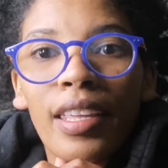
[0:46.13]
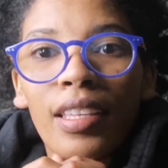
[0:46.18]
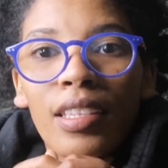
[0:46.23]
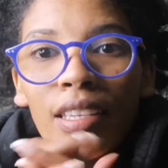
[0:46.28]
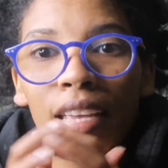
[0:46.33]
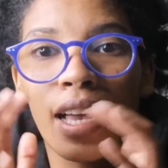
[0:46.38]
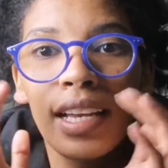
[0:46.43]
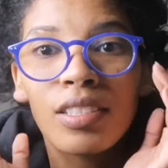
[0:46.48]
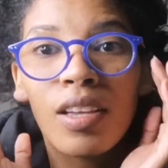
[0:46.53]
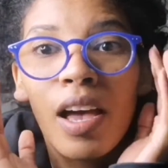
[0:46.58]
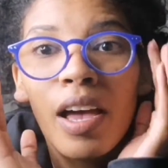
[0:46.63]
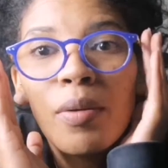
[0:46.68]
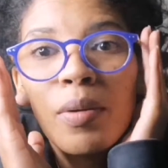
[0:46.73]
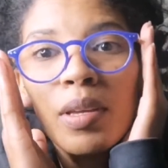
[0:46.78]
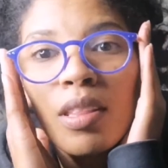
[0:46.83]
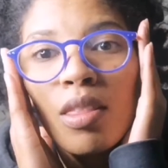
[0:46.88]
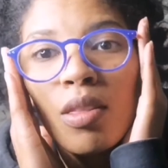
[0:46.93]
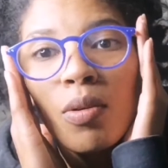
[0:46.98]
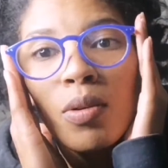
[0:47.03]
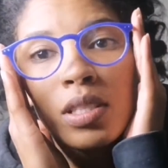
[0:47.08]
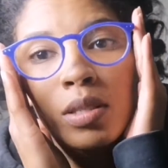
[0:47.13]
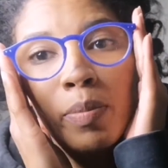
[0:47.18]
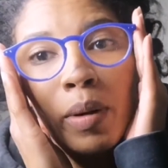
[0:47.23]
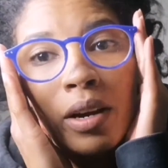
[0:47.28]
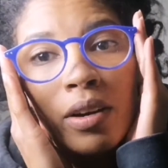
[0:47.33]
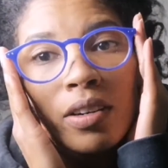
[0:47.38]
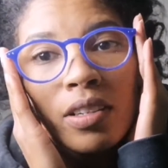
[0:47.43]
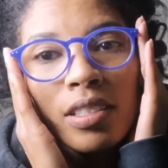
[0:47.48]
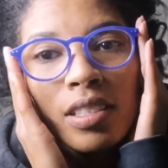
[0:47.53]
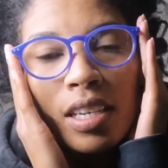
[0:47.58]
yes, I went through a
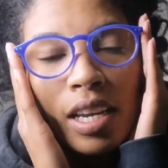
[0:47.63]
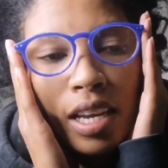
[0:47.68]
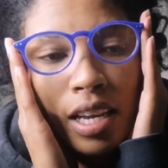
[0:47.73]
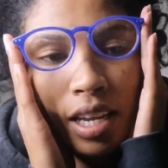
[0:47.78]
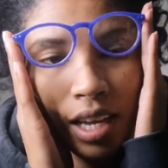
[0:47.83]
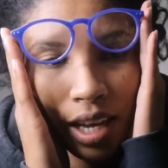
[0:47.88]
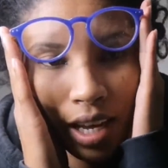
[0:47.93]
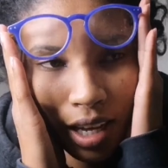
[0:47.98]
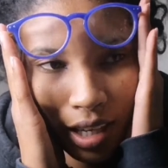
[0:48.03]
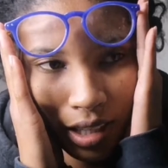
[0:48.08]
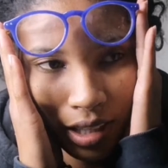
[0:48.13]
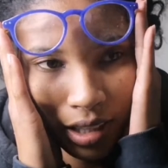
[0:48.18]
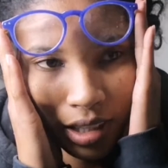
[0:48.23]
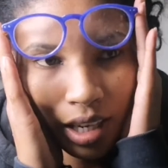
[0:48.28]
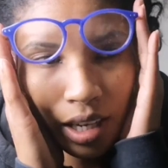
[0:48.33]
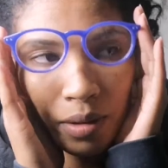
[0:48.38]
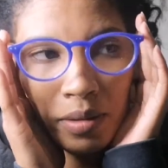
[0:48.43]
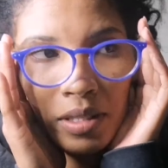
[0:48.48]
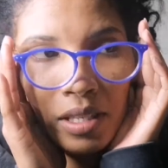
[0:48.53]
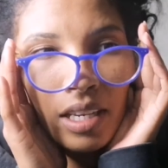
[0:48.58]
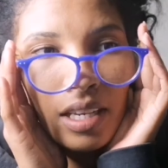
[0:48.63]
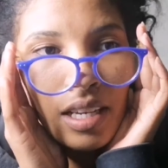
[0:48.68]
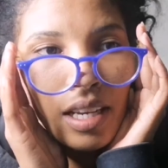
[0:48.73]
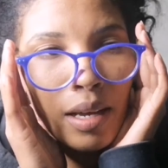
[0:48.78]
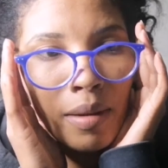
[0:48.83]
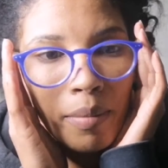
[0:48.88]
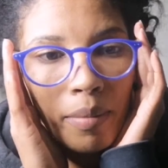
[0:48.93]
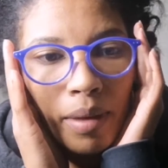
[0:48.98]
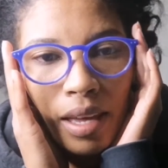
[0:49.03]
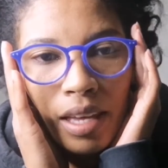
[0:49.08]
spiral today, and I was gonna
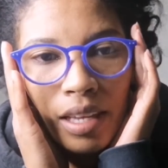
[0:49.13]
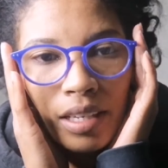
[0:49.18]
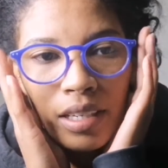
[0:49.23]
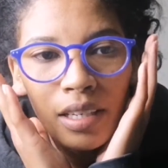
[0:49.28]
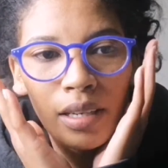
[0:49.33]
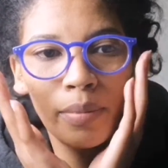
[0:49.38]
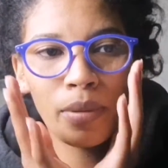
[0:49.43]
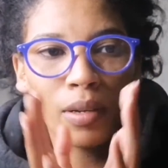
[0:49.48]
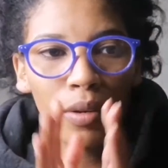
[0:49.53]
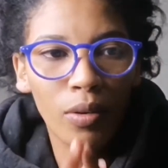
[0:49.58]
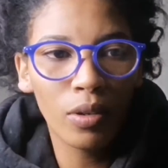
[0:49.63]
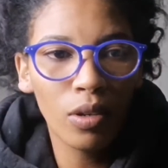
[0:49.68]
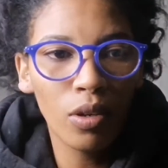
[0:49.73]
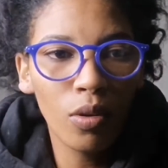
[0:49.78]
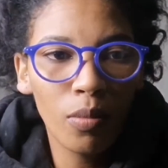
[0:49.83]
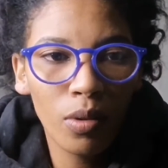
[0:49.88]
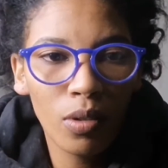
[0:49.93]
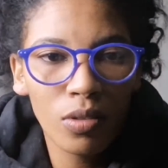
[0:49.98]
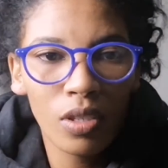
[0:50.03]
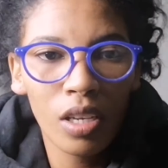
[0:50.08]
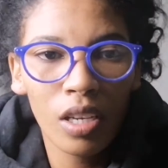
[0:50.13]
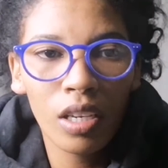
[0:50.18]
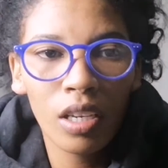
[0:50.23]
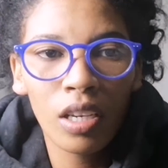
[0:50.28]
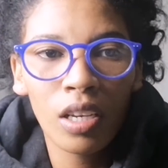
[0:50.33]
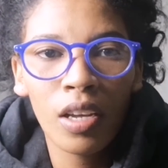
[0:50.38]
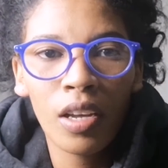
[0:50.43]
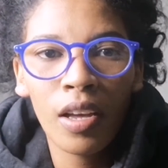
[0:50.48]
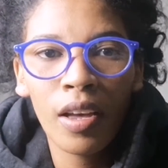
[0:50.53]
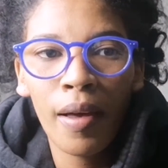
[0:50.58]
come and upload new music,
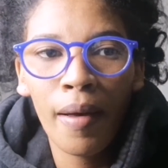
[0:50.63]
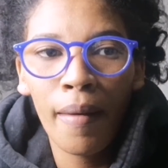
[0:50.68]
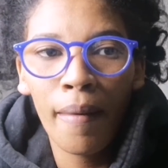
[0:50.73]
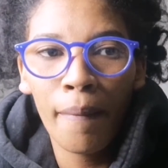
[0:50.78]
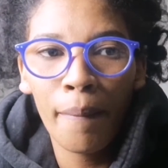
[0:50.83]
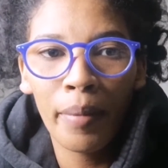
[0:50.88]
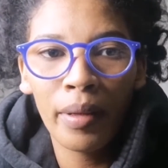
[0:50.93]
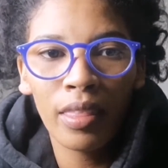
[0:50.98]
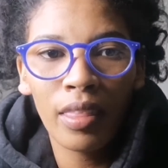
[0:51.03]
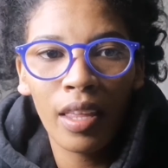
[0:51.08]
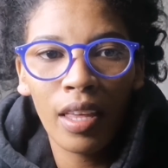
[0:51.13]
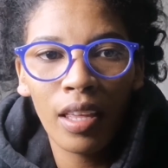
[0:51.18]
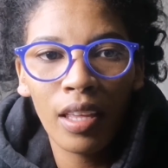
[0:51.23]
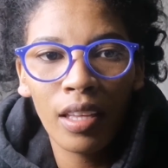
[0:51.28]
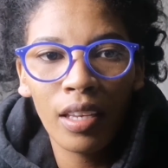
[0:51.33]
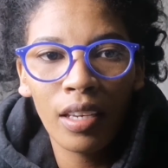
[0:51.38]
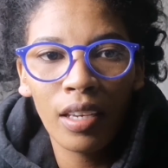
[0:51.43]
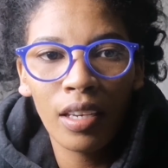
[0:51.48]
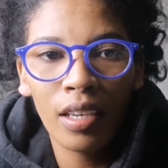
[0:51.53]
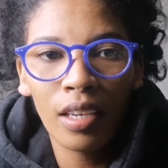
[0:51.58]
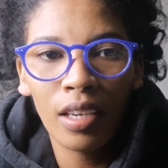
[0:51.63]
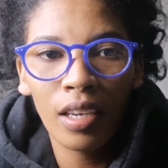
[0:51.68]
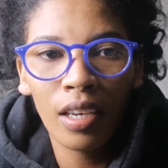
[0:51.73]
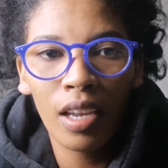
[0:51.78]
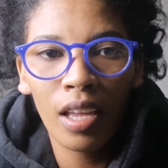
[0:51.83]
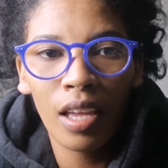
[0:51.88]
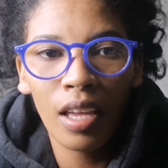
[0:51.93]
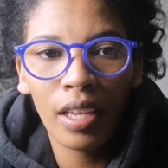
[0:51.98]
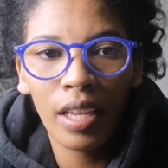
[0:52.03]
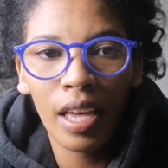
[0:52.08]
but then
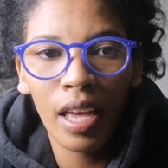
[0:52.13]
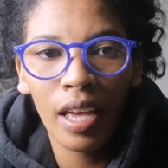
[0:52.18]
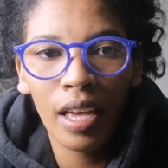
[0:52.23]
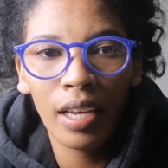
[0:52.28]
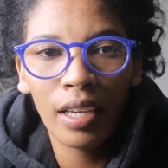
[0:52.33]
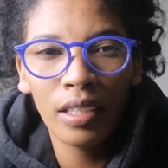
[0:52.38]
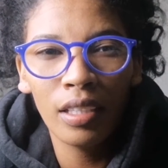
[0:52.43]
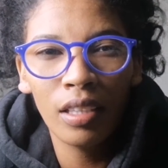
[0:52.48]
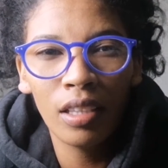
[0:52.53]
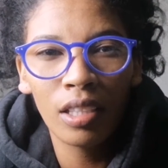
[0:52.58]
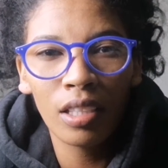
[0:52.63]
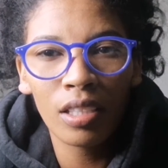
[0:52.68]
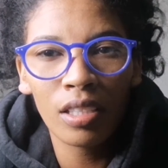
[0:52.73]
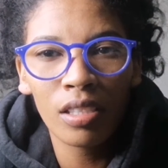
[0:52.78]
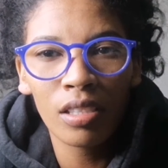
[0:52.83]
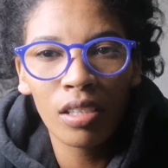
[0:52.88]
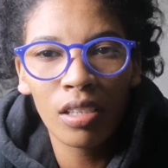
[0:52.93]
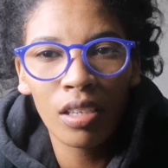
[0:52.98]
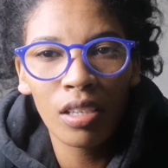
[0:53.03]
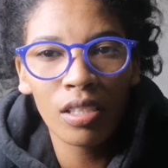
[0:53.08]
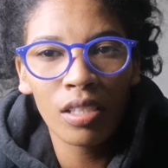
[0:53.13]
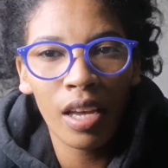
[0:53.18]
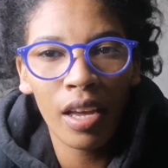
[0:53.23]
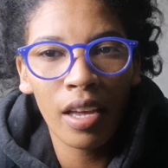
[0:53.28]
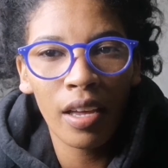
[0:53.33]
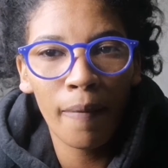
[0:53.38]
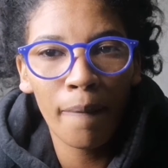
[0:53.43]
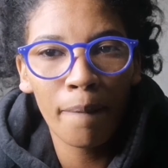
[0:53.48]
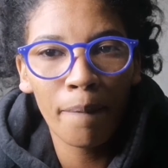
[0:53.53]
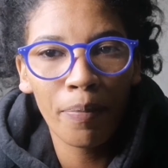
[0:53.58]
I had this, because
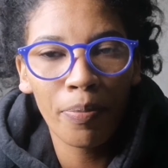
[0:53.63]
I